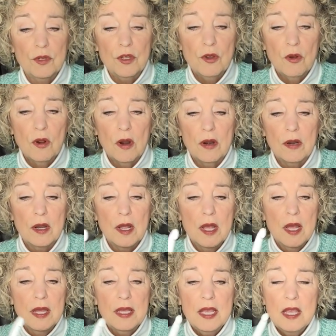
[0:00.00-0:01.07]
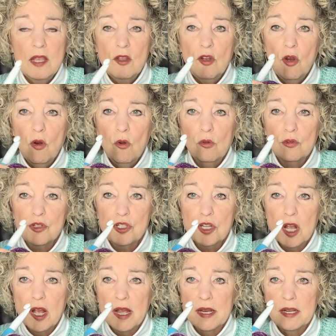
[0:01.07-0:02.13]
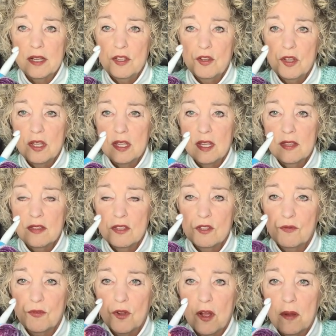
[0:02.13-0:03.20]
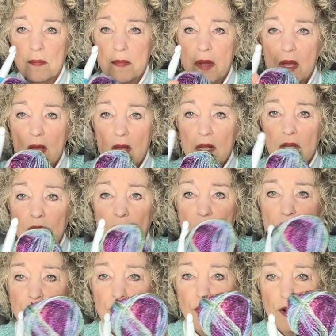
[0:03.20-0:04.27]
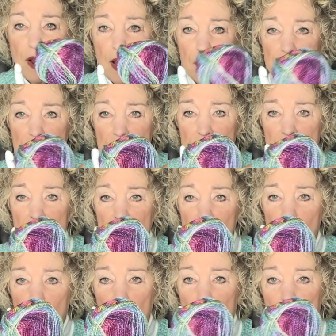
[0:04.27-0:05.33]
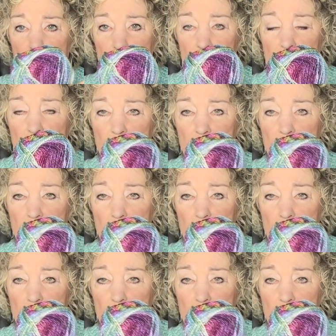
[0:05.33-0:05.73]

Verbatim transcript: yarn. King Cole Shine, and you can get this from LoveCrafts. I think that's where I